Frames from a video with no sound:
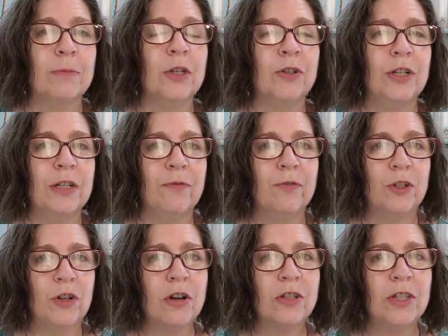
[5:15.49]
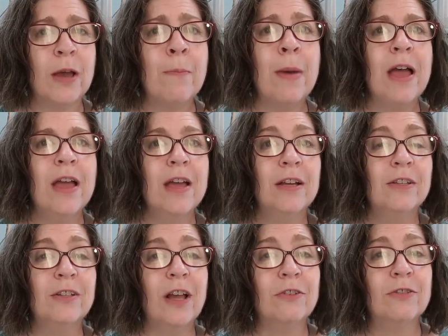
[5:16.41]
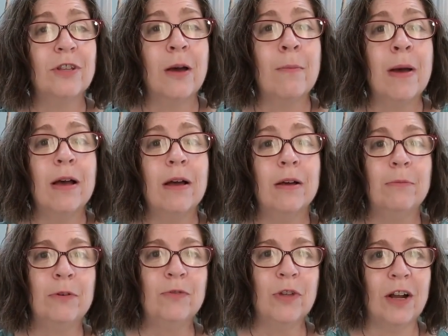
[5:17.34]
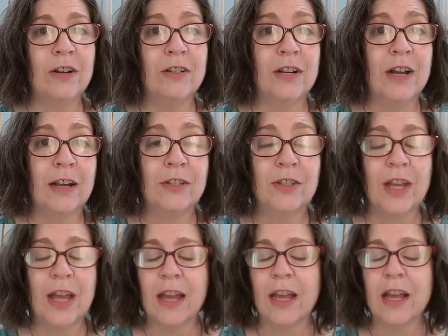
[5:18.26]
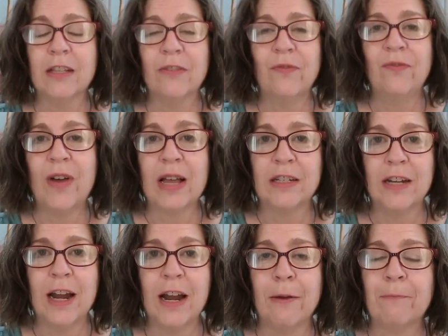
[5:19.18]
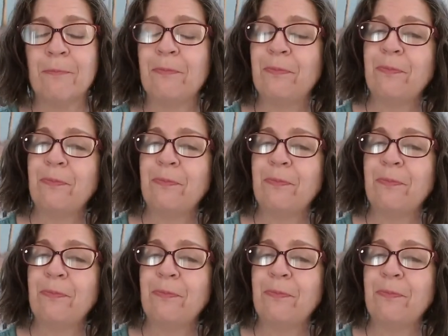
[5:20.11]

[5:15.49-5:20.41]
So she starts them, sells them, moves on to the next thing. It's fascinating.